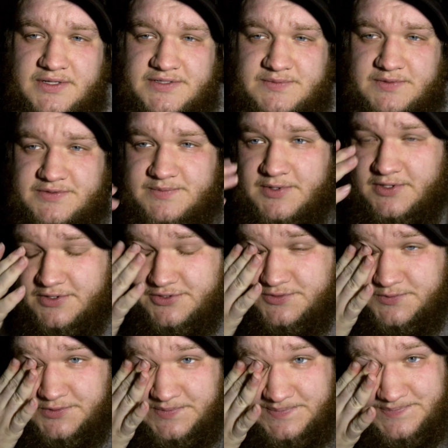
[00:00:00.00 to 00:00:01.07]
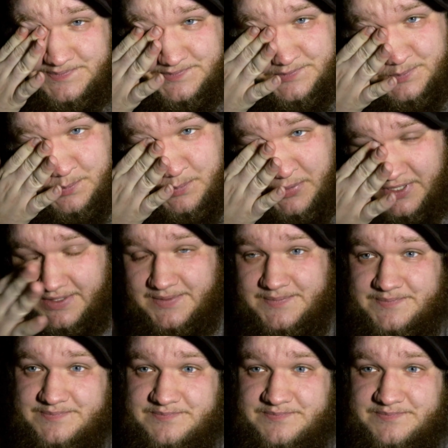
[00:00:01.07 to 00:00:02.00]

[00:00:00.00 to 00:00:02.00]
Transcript: as well as my larger one. But